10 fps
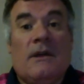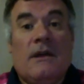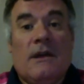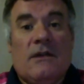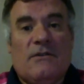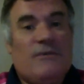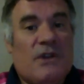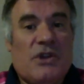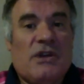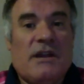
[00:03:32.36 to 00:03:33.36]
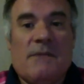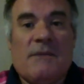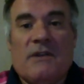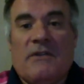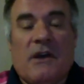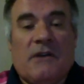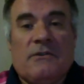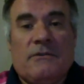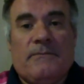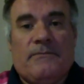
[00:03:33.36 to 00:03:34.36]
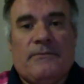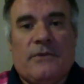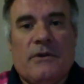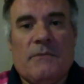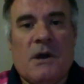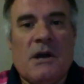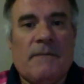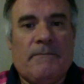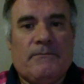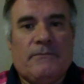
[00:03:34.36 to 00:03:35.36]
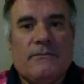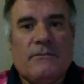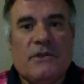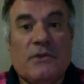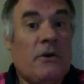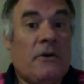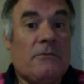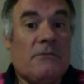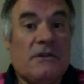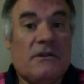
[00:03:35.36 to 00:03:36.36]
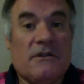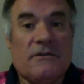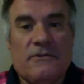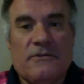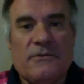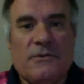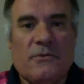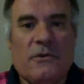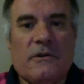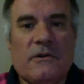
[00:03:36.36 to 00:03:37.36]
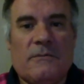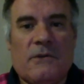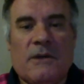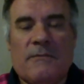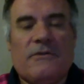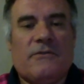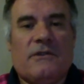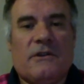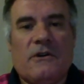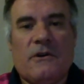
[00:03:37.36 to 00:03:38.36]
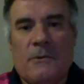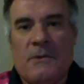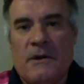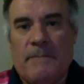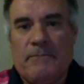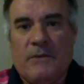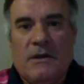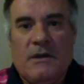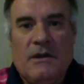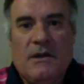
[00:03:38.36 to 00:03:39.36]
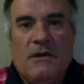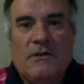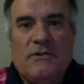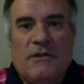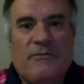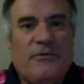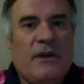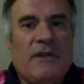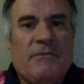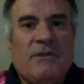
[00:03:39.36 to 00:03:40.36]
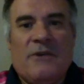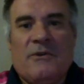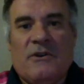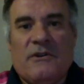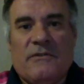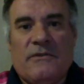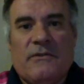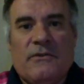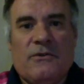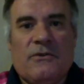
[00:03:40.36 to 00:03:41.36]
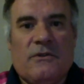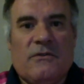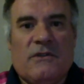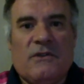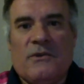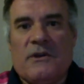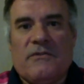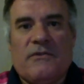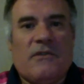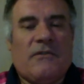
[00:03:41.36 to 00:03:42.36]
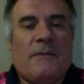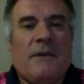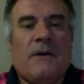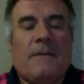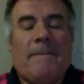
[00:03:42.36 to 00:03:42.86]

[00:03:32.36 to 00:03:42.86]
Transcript: She didn't feel like she had anybody to talk to. Her mom didn't want her to be there, so she didn't want to worry her mom, so she didn't call her mom. She had some friends, but they were nurses too, and didn't want to stress them out.